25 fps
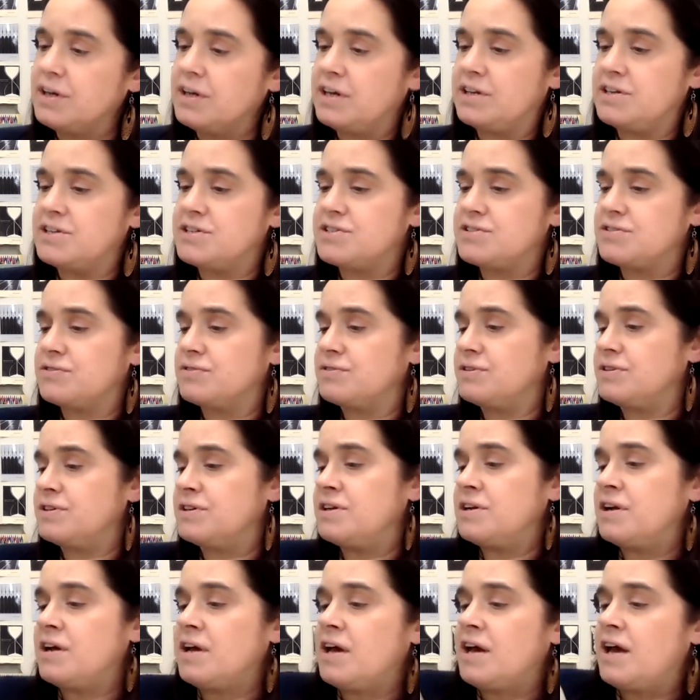In
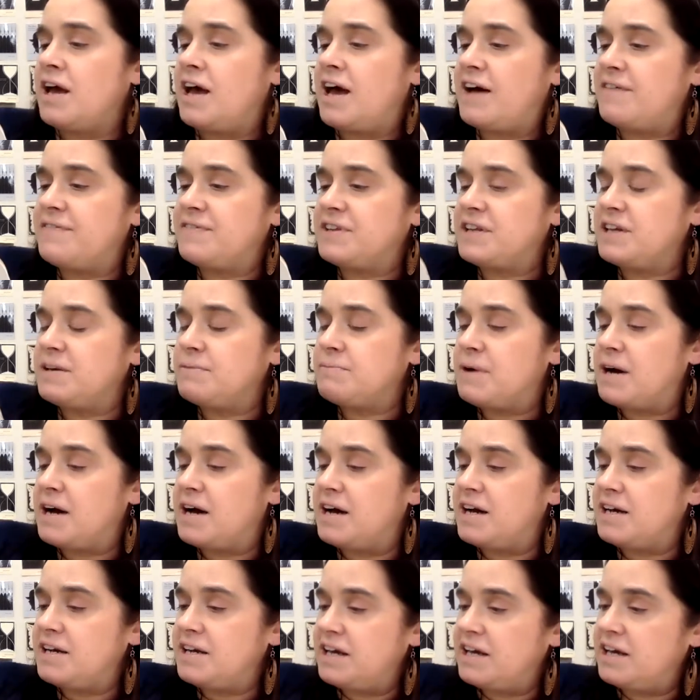certain heavily
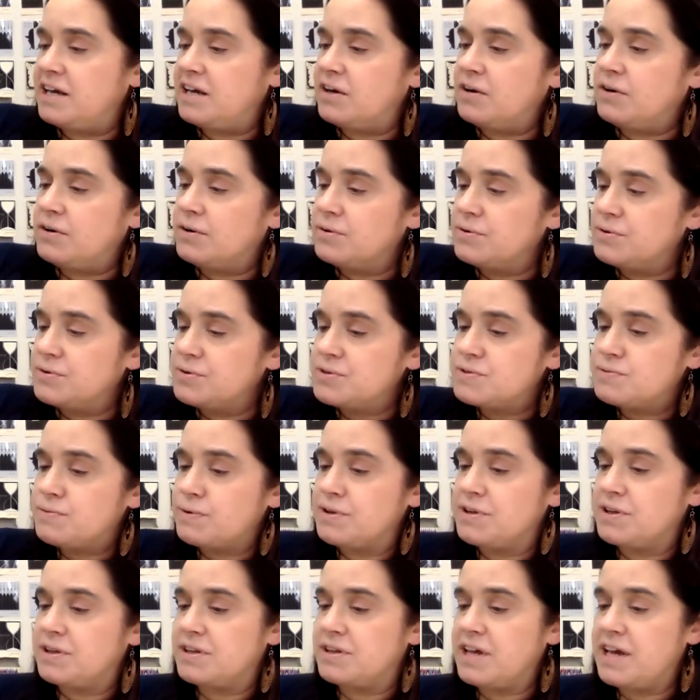mined AOs
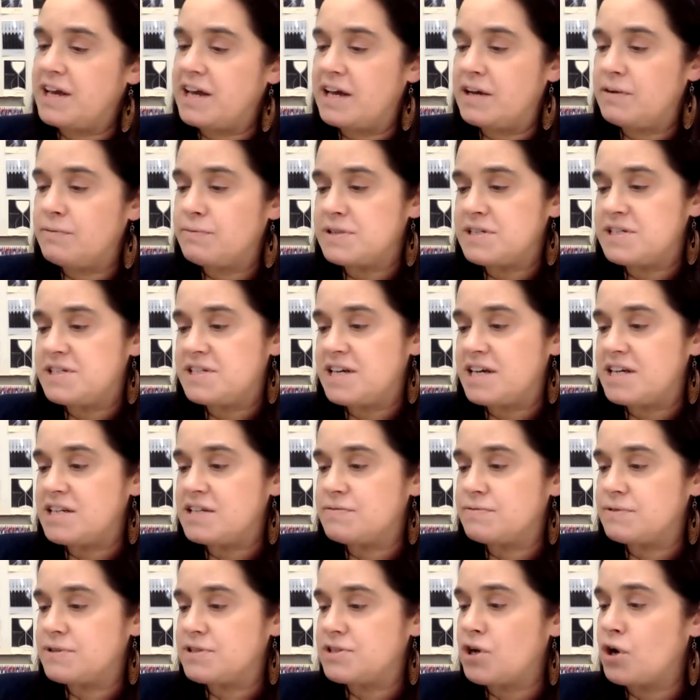where the land was
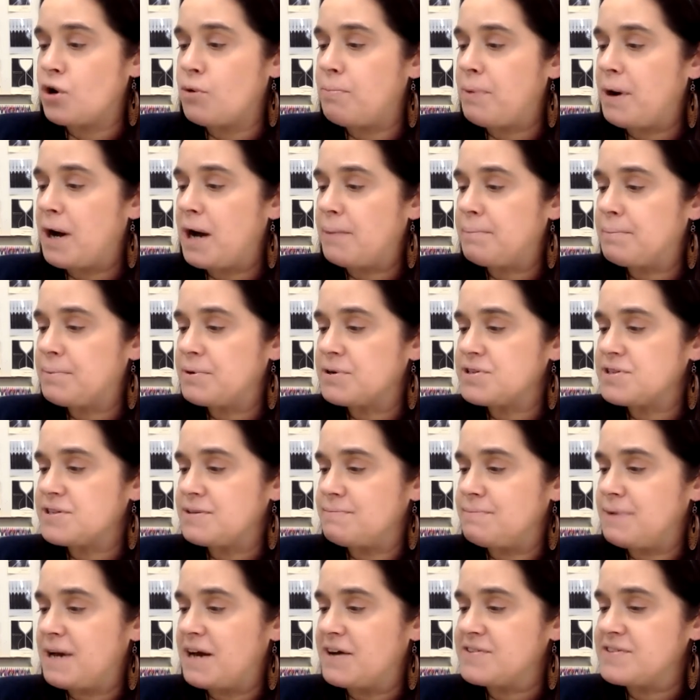dense with toe poppers
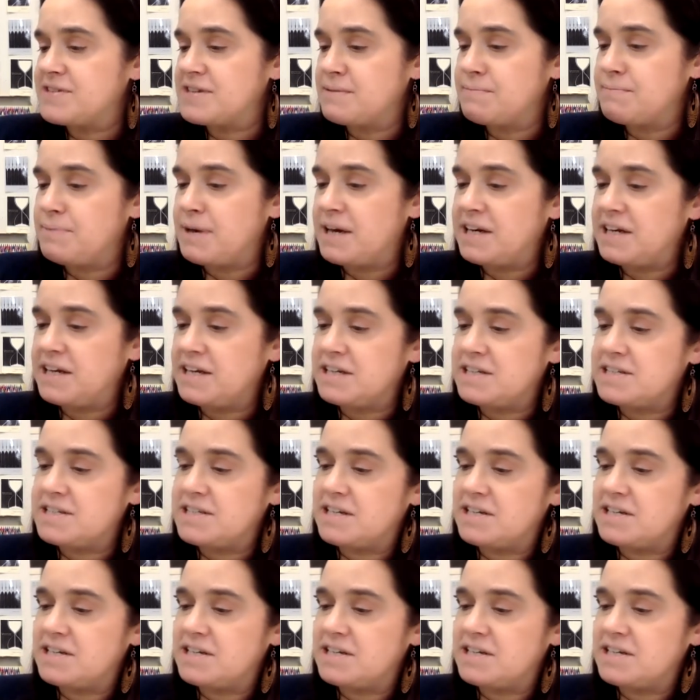and bouncing betties,